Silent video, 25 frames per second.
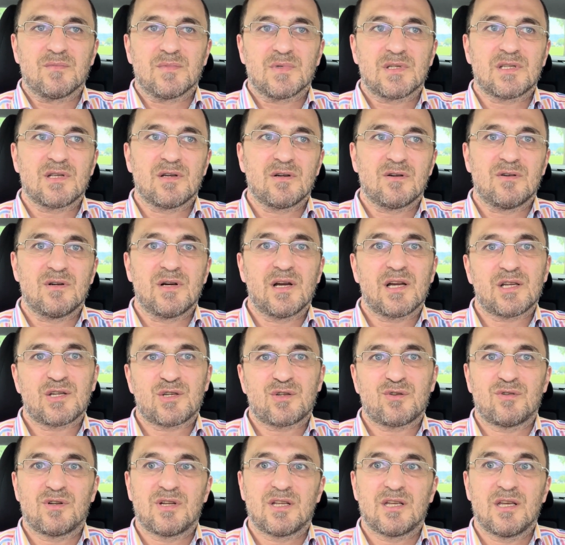So
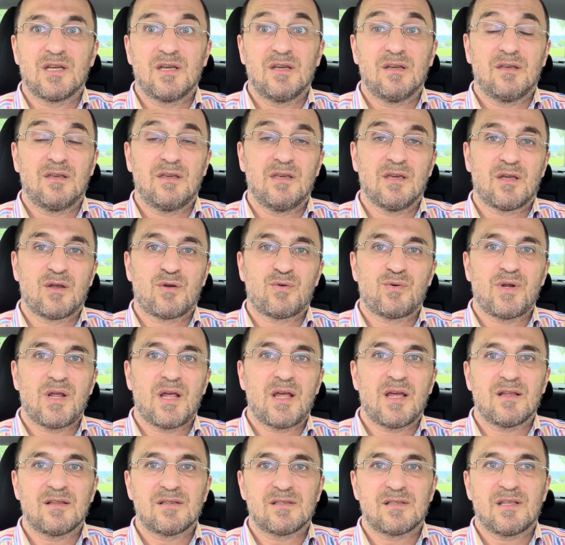actually he
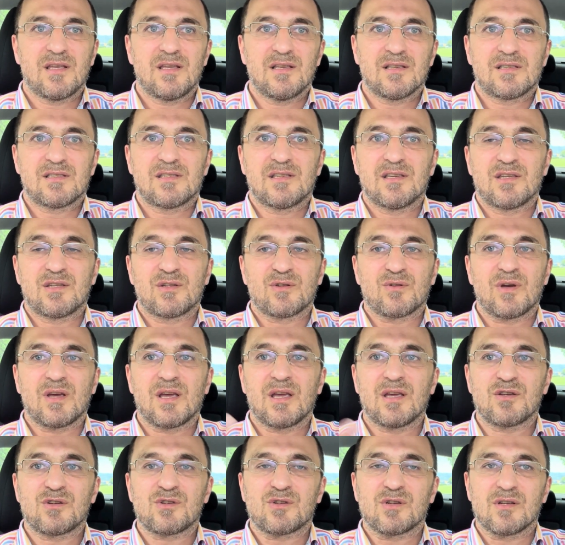creates these
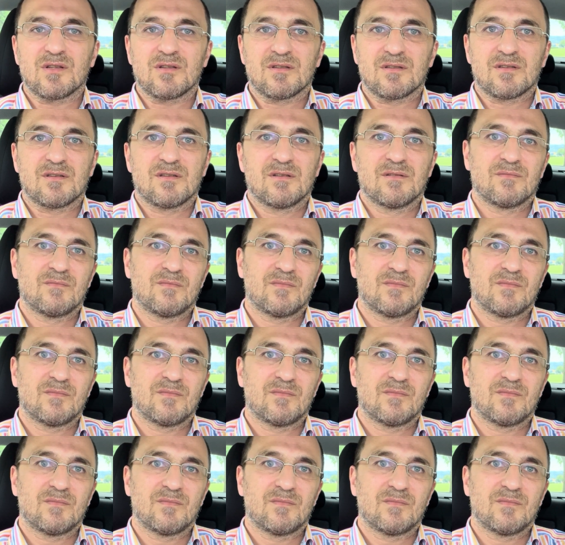situations.